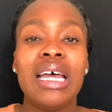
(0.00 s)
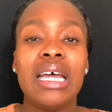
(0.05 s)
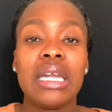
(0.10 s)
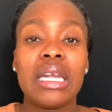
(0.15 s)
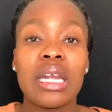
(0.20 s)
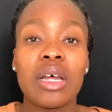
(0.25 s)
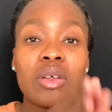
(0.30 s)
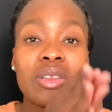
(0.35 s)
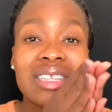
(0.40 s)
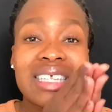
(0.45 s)

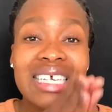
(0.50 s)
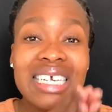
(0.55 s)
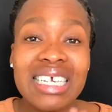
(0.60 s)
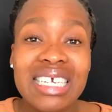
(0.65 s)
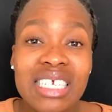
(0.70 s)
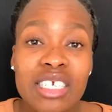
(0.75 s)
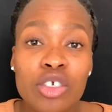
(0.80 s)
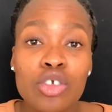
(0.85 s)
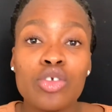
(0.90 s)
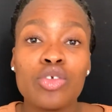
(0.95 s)
Now, the
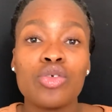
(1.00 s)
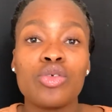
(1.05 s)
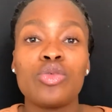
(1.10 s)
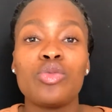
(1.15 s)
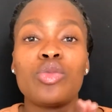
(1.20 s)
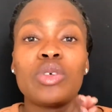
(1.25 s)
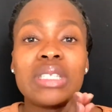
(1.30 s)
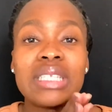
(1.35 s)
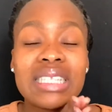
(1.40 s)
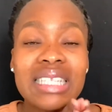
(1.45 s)
issue
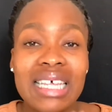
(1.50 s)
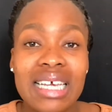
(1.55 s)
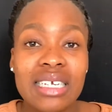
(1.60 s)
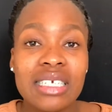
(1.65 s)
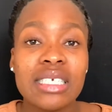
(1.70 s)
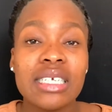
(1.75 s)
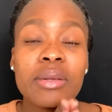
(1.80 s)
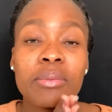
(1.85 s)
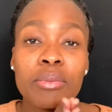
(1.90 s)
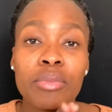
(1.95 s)
with the
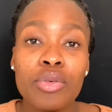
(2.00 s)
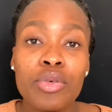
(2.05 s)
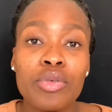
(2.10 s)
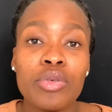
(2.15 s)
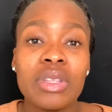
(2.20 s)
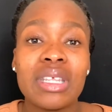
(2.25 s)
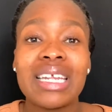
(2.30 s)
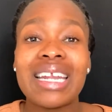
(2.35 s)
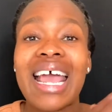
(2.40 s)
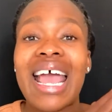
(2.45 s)
shampoo
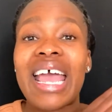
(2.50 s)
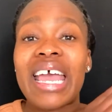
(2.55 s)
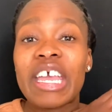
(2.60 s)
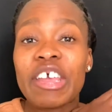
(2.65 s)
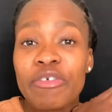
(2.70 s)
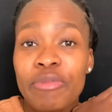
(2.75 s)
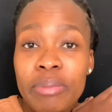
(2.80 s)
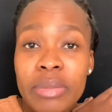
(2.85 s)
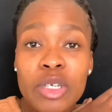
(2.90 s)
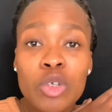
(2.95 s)
that I
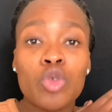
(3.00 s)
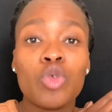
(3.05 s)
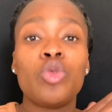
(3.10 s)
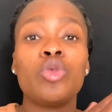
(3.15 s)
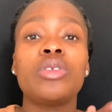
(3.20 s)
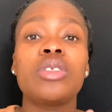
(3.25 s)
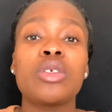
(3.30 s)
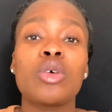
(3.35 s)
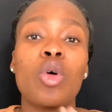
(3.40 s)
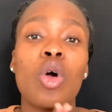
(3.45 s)
have been
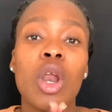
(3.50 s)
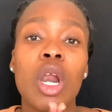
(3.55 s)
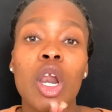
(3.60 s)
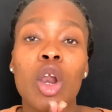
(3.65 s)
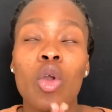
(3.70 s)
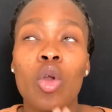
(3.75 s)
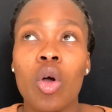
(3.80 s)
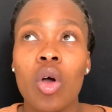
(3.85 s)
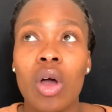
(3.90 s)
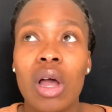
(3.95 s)
using all
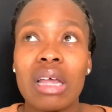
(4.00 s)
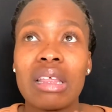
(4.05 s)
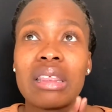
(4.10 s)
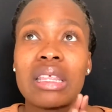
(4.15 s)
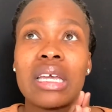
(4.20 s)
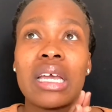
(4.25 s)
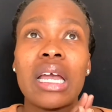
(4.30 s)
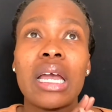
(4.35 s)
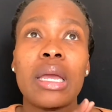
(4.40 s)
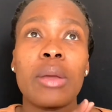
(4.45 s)
along, I
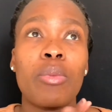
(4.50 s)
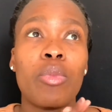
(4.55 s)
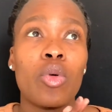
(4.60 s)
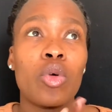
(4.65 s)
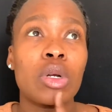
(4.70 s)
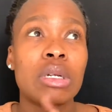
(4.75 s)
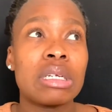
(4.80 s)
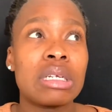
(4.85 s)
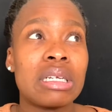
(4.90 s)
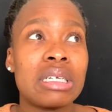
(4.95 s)
think I
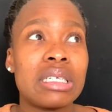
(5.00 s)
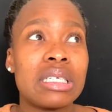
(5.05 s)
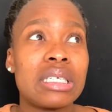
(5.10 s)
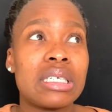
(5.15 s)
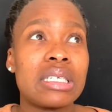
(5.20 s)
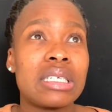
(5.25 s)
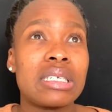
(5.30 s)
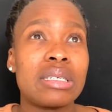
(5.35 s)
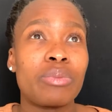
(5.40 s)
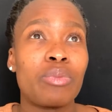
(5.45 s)
bought it
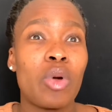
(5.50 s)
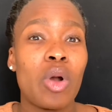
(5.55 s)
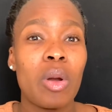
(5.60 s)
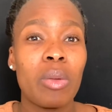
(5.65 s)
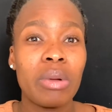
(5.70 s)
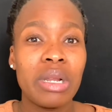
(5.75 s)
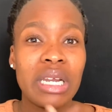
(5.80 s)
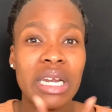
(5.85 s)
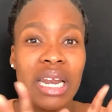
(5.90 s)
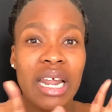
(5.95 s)

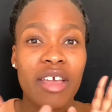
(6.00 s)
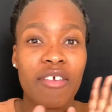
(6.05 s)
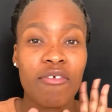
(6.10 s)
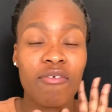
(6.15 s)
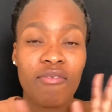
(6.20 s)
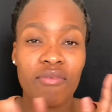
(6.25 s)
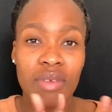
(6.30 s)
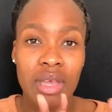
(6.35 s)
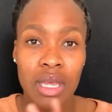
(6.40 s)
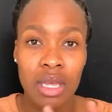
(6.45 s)
probably in like
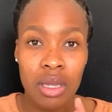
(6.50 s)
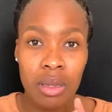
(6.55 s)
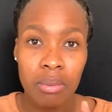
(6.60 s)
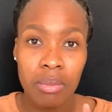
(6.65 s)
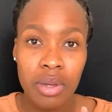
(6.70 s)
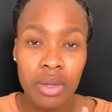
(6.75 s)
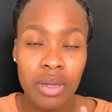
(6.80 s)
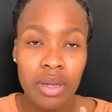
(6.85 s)
Feb,